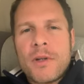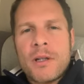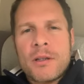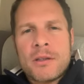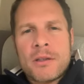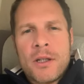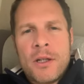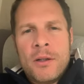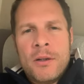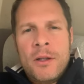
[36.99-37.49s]

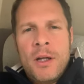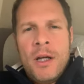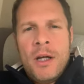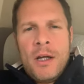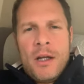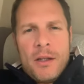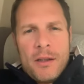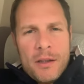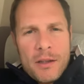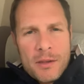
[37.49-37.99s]
So
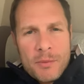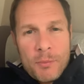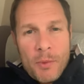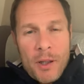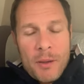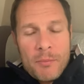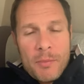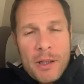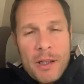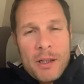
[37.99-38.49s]
this
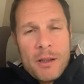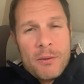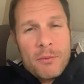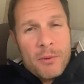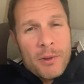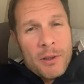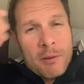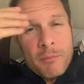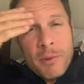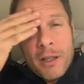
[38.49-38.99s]
might be
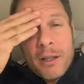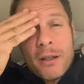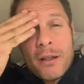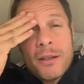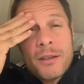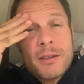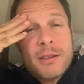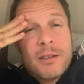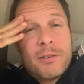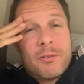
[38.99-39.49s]
one of my
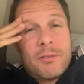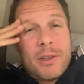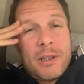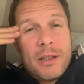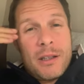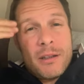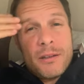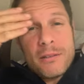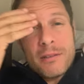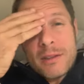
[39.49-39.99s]
last
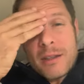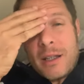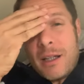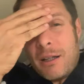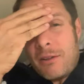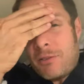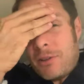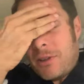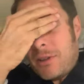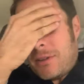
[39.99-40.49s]
videos
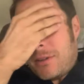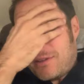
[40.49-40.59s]
ever.